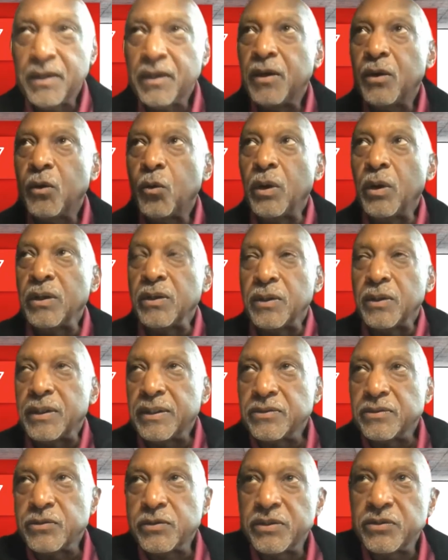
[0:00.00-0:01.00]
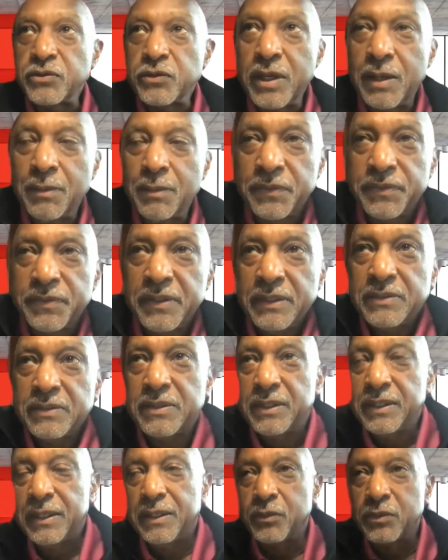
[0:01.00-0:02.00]
Well, look, it's a couple things
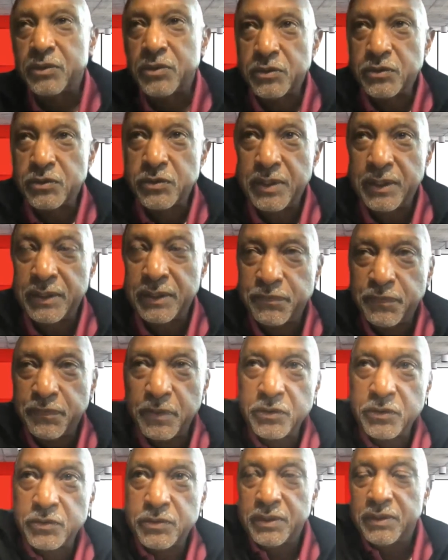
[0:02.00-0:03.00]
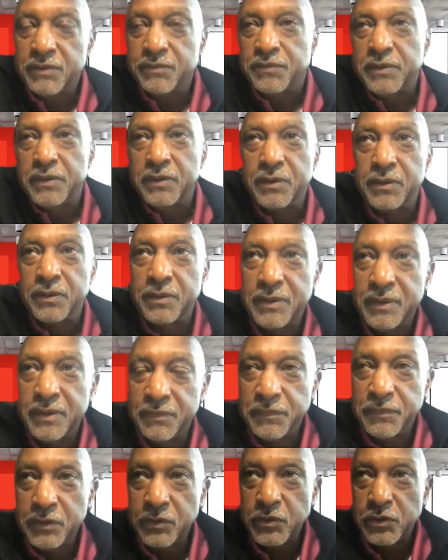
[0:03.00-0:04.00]
that I would just say. First, if you're
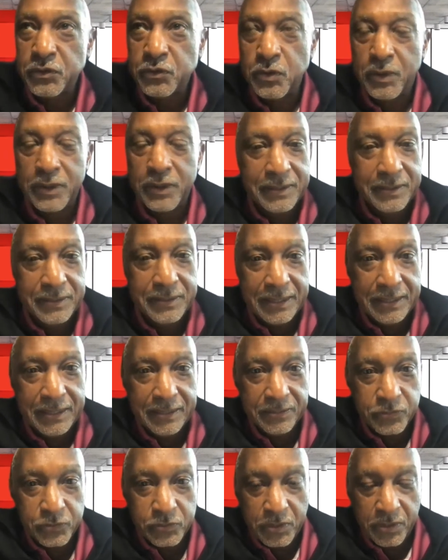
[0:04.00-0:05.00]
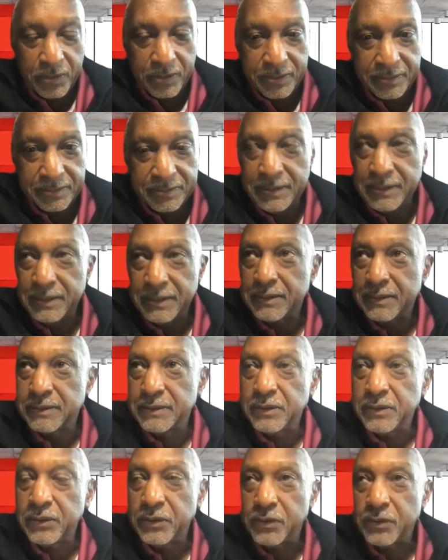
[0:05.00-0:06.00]
just sort of getting started and
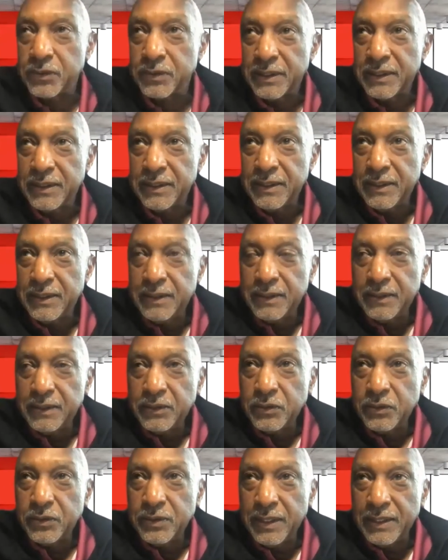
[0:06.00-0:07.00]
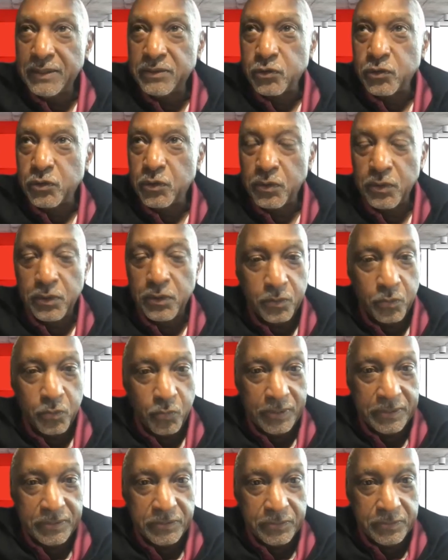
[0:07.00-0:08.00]
you're not sure
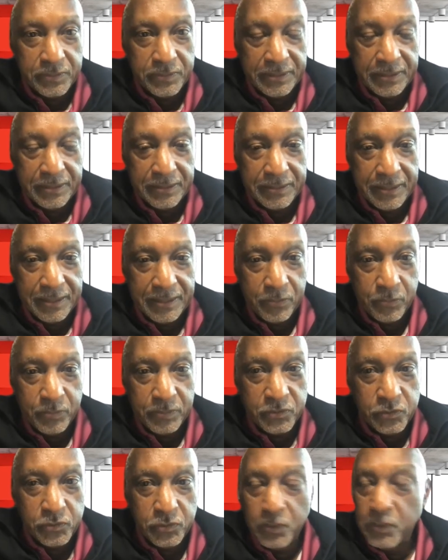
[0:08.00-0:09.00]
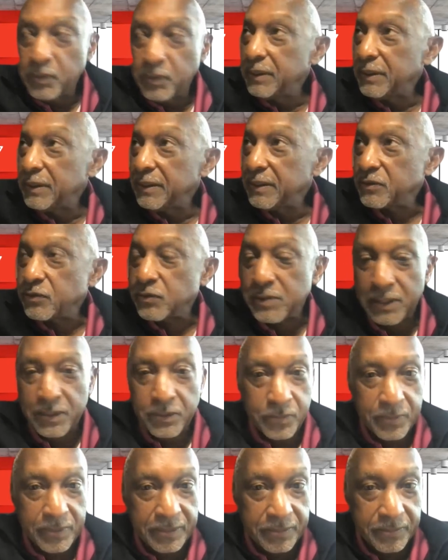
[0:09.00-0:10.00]
what you need, I would join an
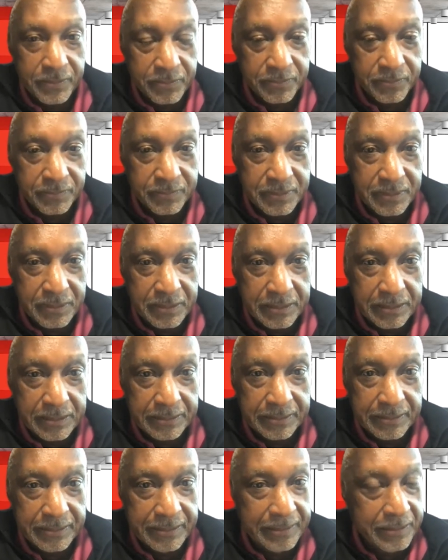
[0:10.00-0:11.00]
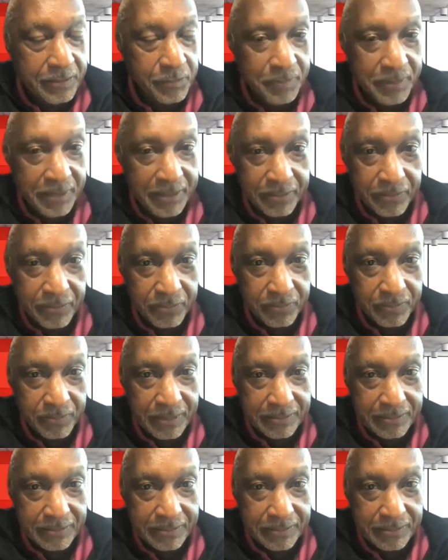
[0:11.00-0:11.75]
accelerator, an incubator.